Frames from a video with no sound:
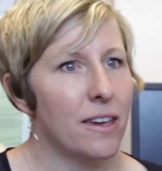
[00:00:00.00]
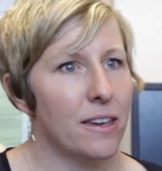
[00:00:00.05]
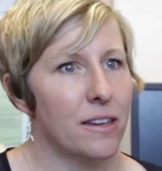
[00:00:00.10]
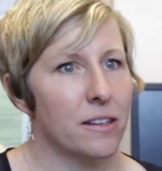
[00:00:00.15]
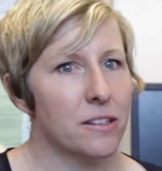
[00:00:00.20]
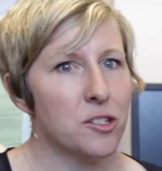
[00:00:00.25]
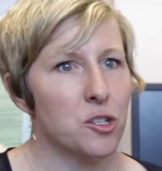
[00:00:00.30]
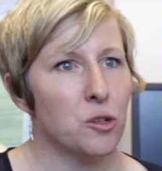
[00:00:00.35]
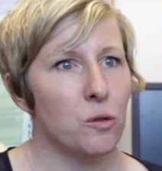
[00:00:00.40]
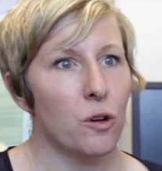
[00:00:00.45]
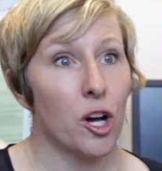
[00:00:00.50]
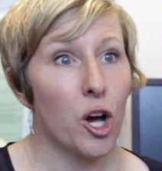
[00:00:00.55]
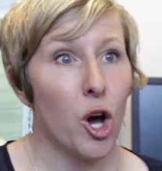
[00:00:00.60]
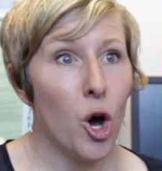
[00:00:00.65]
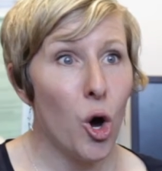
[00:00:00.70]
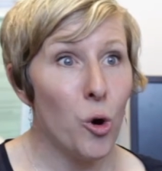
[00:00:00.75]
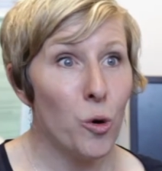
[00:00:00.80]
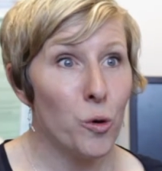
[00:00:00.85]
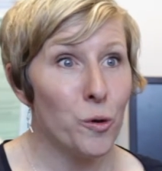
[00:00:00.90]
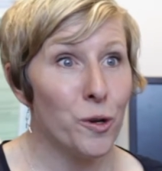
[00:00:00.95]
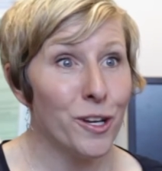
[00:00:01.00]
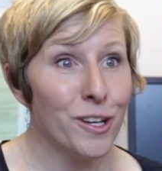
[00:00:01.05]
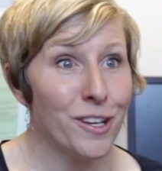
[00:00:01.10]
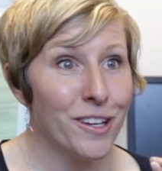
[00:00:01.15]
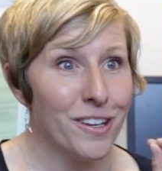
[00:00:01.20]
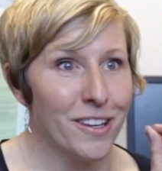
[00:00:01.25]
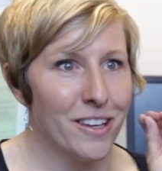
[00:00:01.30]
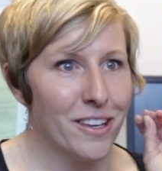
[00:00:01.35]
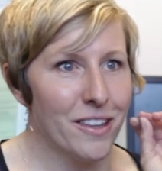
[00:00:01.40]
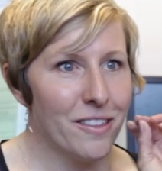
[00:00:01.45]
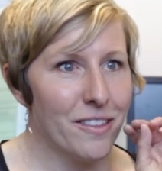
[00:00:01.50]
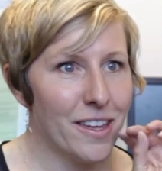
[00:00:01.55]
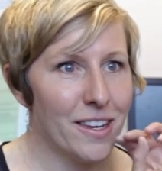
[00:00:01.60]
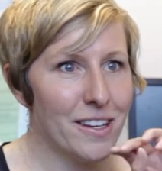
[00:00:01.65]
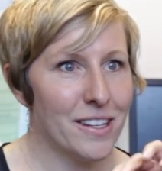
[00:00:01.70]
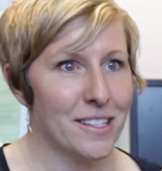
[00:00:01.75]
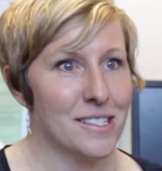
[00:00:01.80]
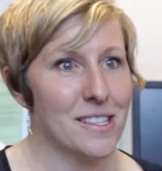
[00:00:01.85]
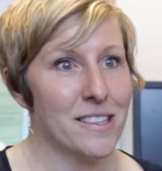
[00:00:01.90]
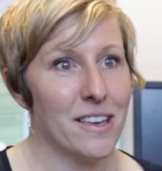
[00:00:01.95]
into a code that
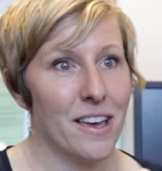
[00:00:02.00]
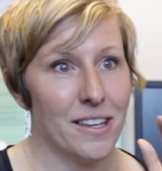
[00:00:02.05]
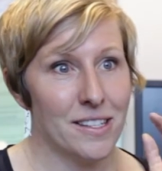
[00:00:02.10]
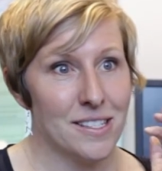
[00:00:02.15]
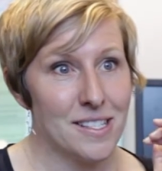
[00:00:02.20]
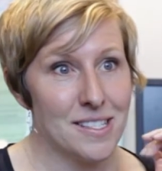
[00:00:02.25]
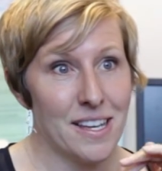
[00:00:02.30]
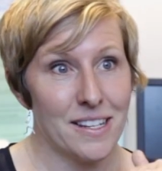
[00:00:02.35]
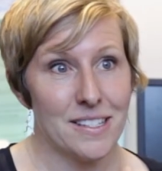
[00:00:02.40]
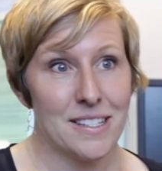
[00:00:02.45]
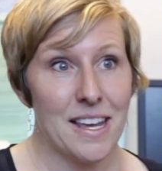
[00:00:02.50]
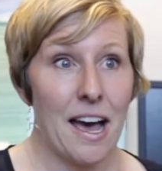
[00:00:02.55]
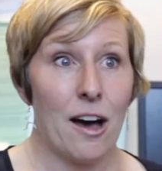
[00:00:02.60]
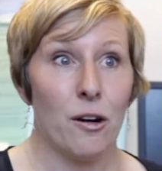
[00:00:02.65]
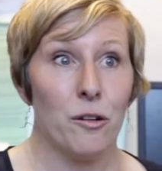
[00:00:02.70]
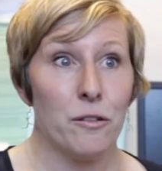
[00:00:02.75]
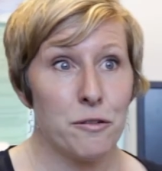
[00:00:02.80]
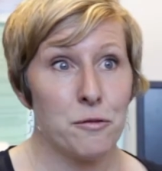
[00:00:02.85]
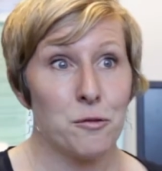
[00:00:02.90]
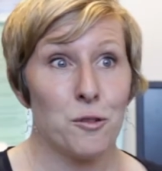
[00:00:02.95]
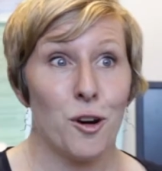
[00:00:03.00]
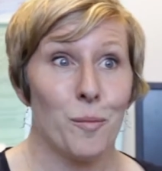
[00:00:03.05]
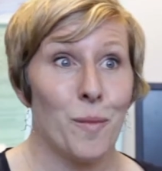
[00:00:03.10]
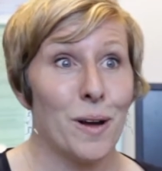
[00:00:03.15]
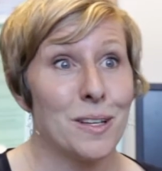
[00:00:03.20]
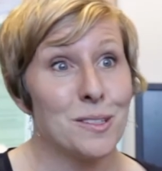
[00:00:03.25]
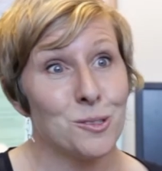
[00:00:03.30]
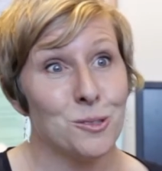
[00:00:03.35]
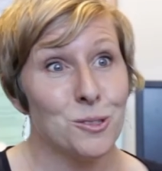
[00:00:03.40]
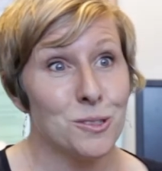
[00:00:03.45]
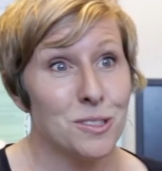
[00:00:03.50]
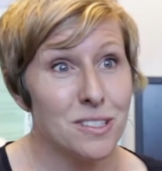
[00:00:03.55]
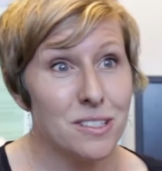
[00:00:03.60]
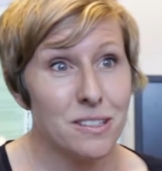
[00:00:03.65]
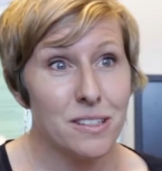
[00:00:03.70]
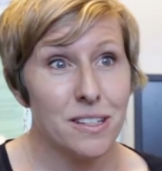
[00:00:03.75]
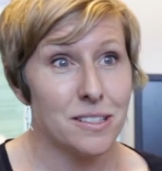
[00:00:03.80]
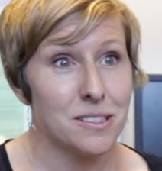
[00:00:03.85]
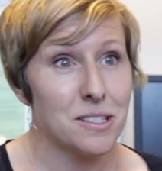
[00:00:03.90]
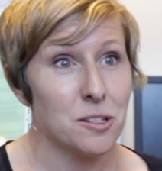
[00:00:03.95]
is then sent out through our muscles.
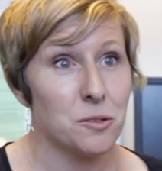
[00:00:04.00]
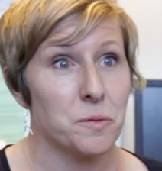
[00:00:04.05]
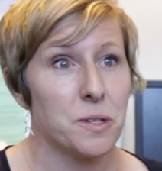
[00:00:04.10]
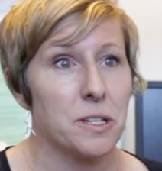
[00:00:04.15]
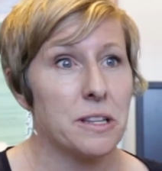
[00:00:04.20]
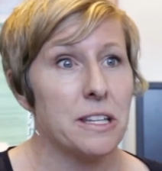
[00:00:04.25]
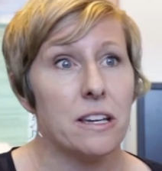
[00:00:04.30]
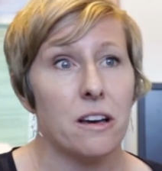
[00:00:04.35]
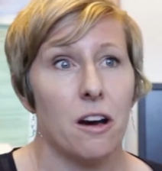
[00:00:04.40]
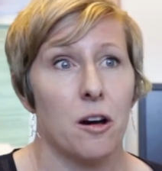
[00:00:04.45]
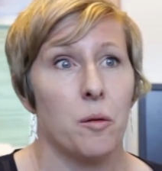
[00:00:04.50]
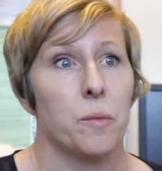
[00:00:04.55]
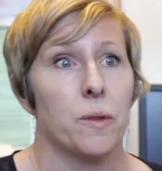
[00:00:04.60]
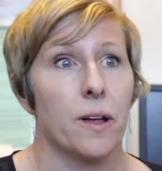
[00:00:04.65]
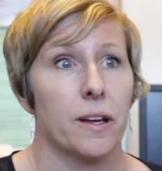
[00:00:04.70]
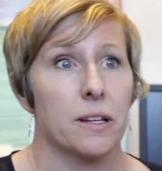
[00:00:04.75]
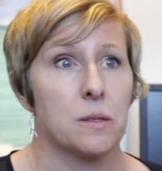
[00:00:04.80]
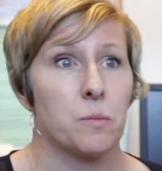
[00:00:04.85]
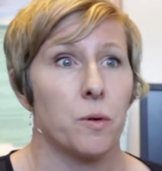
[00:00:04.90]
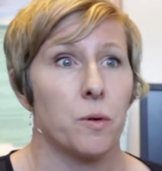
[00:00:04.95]
It's a really complex